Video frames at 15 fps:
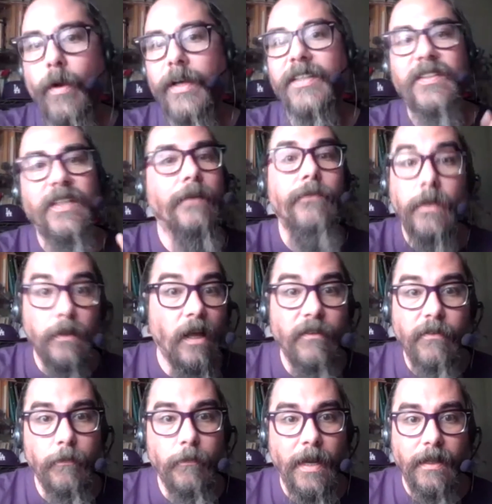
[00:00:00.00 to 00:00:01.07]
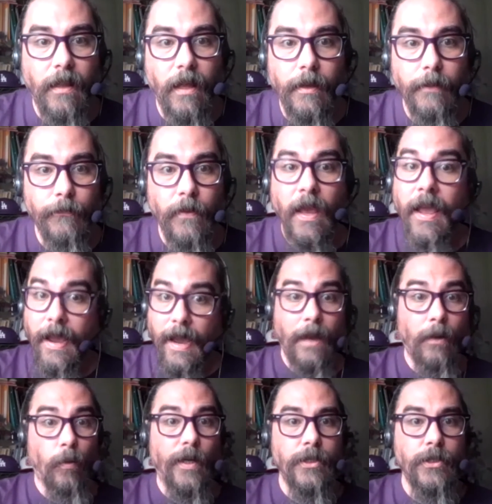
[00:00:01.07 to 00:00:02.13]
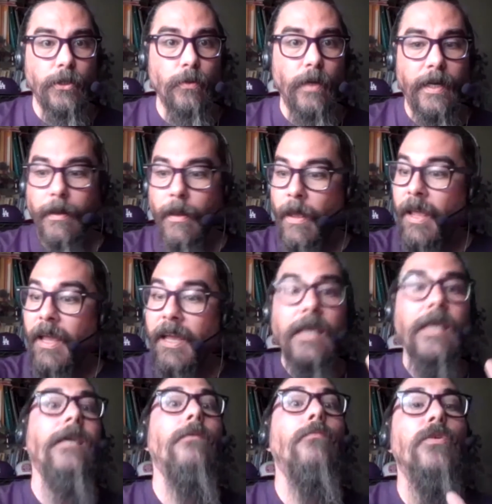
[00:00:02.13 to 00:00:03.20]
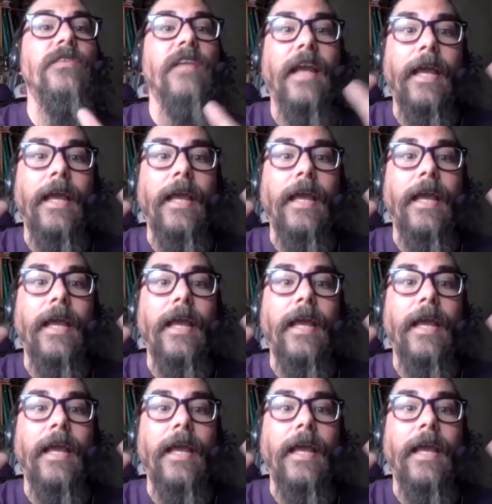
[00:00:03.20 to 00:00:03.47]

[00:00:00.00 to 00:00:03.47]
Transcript: do I save the love of my life? How do I do it? He was